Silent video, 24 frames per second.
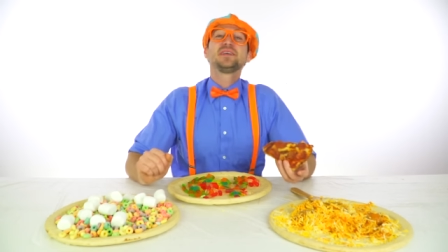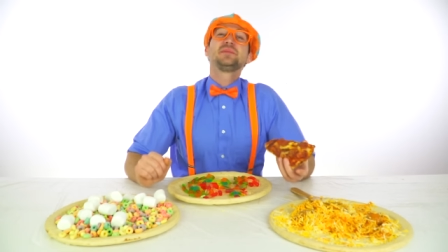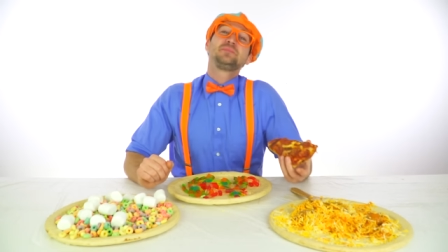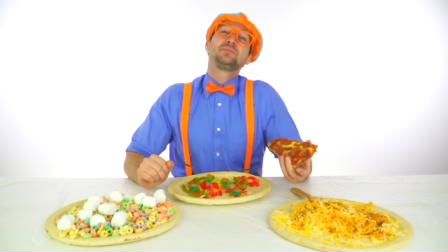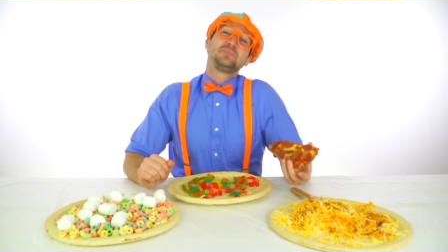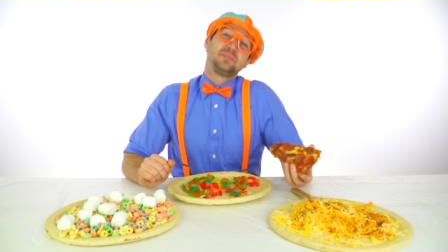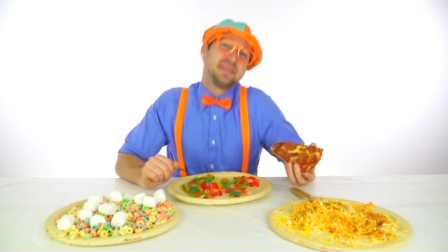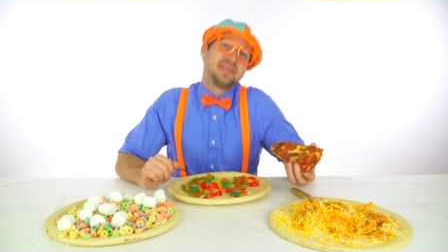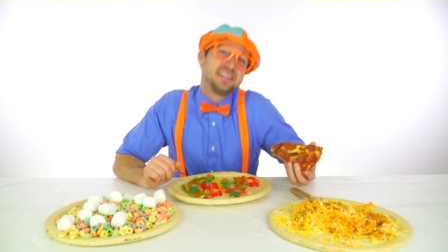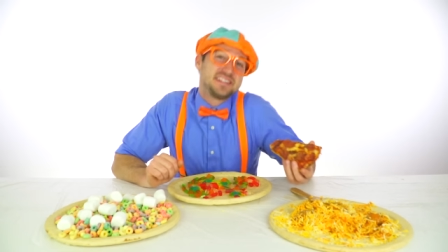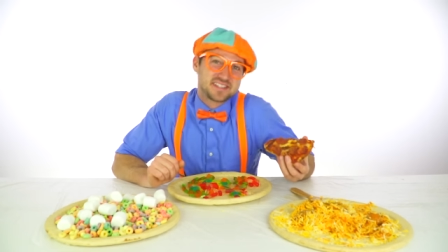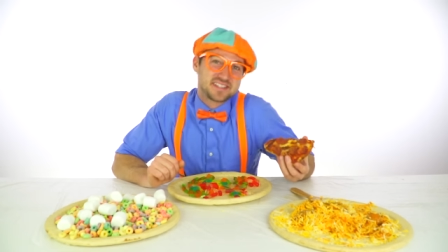the
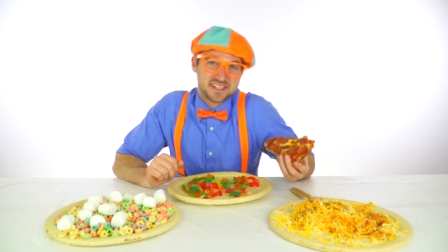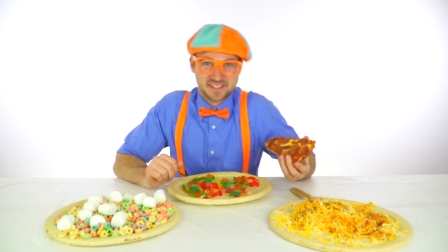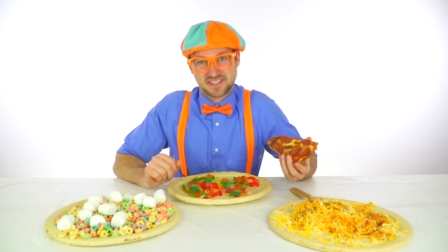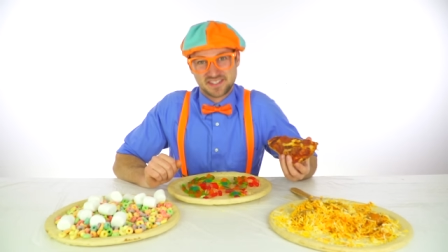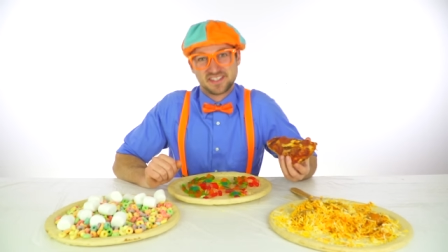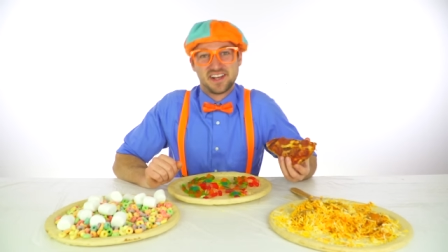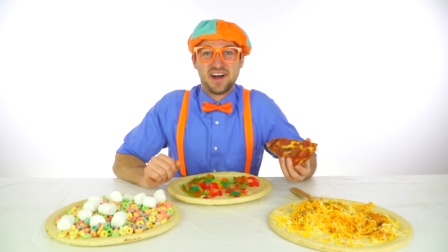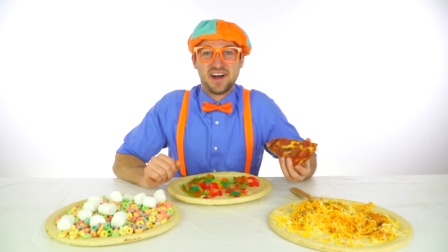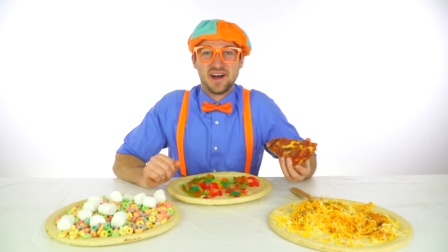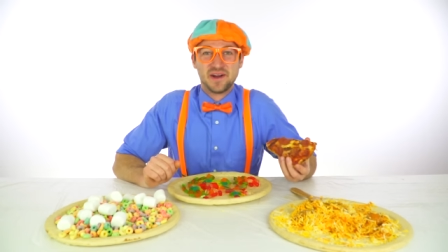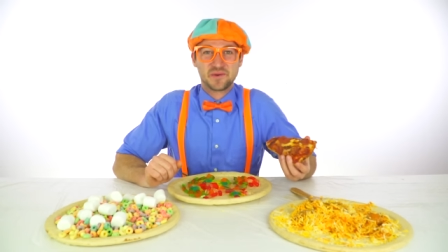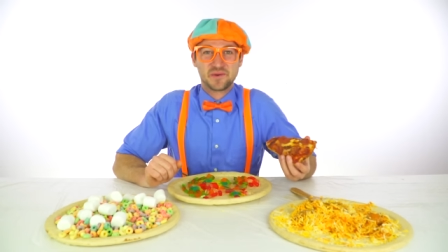pizza
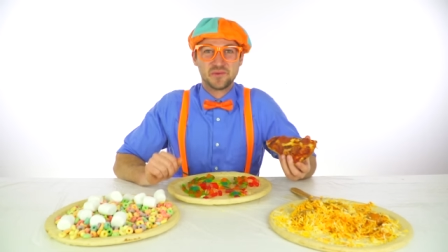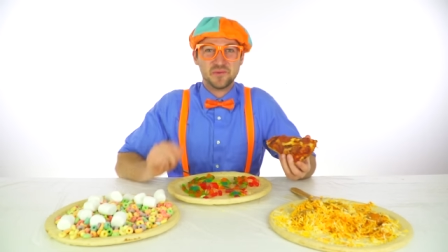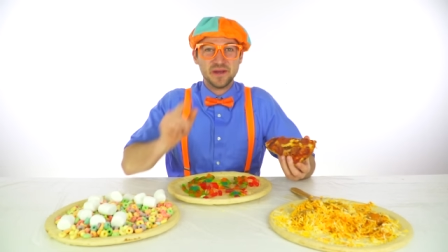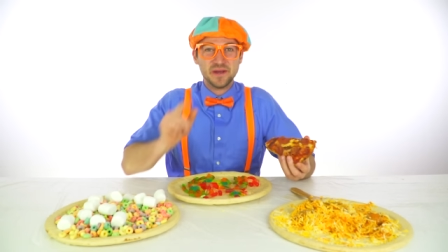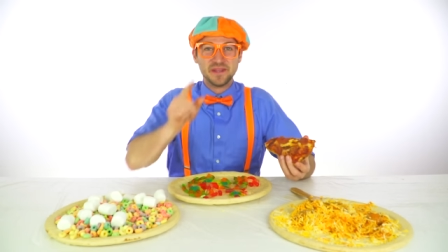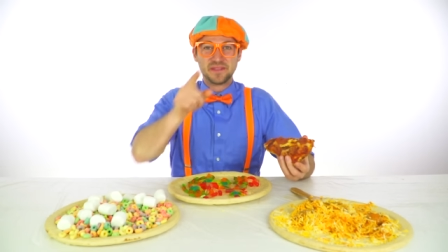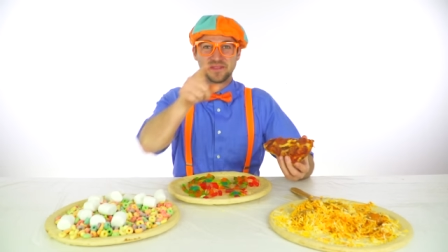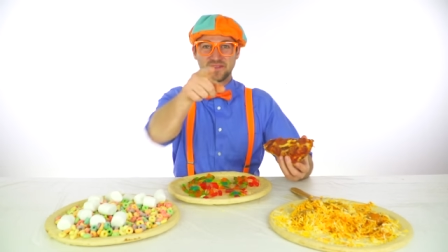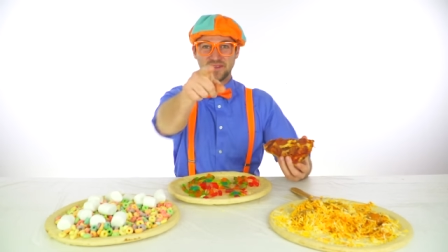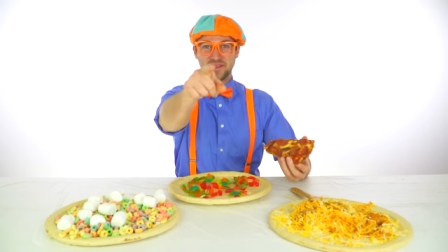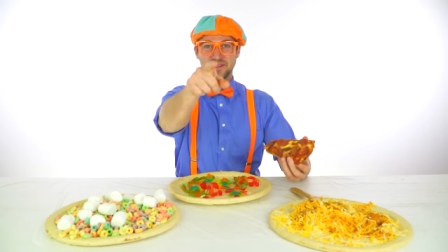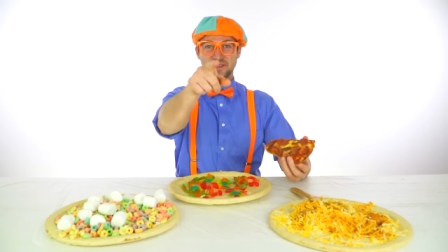song
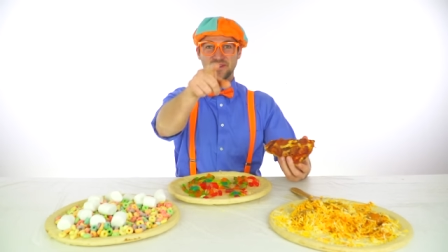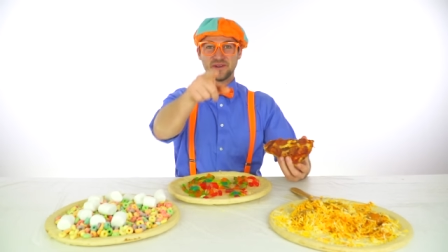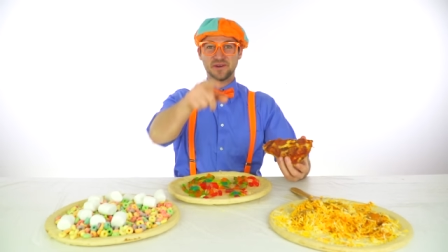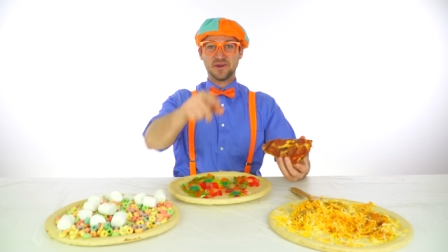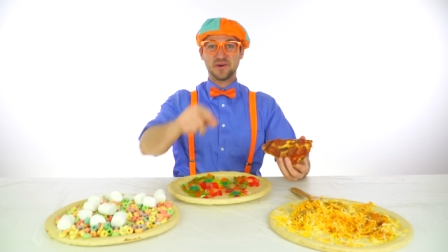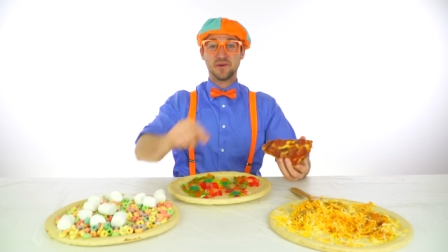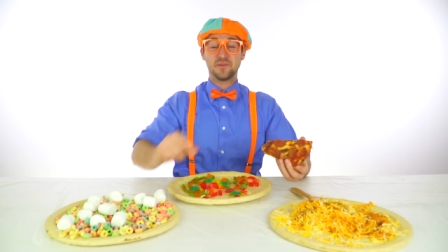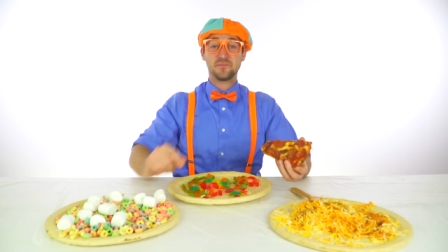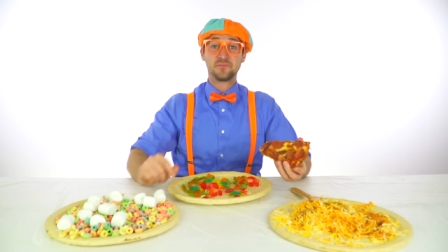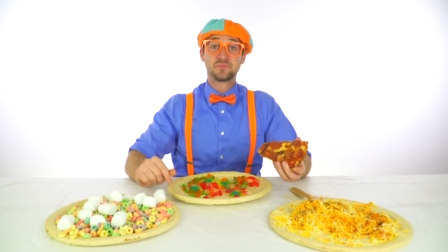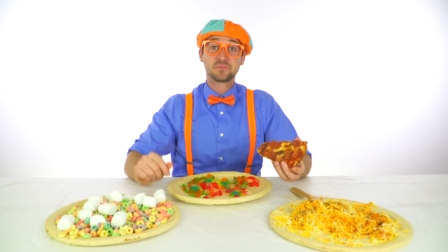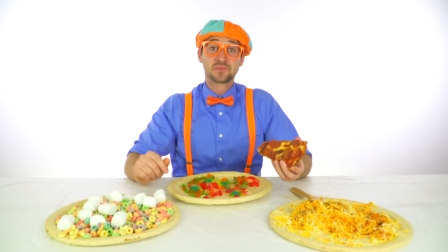with you.